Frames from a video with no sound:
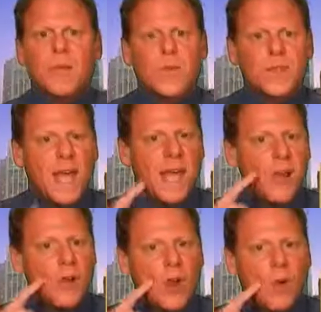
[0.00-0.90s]
made with
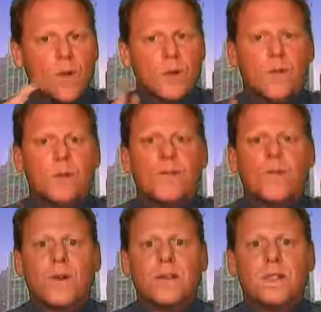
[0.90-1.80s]
air going through your
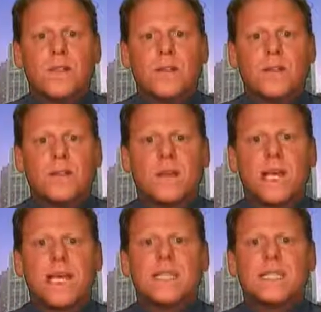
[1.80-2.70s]
front teeth.
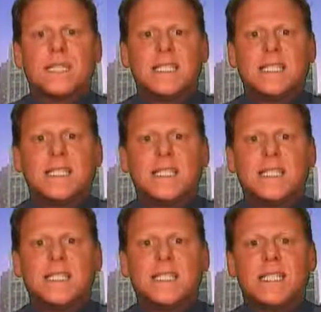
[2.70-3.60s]

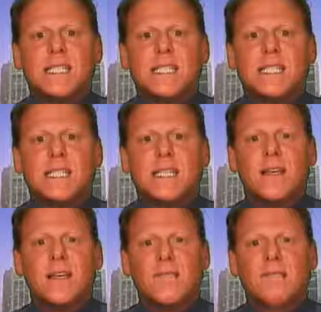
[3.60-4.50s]

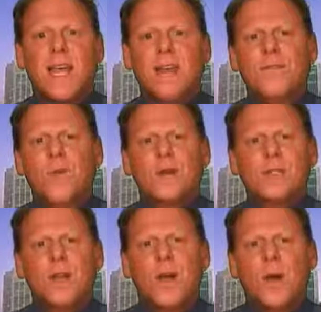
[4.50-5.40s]
S. Any
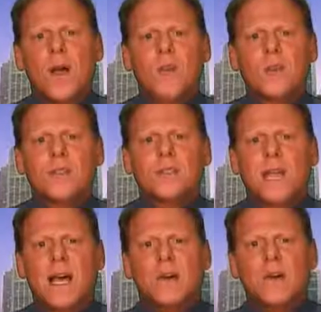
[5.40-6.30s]
voicing going on with the
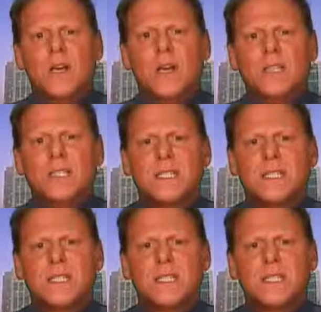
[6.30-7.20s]
sound?
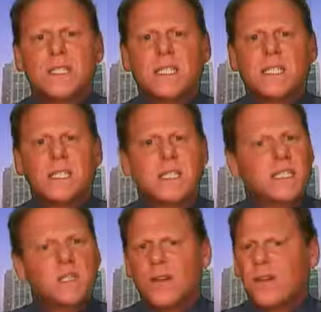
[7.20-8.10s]

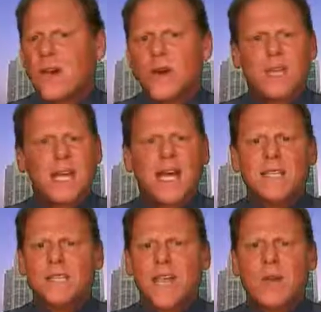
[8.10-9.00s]
S. No, the
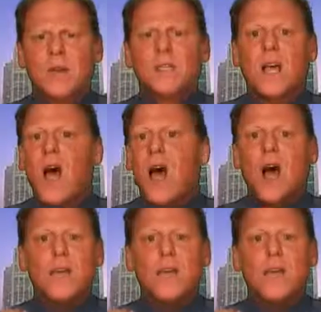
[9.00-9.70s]
S sound is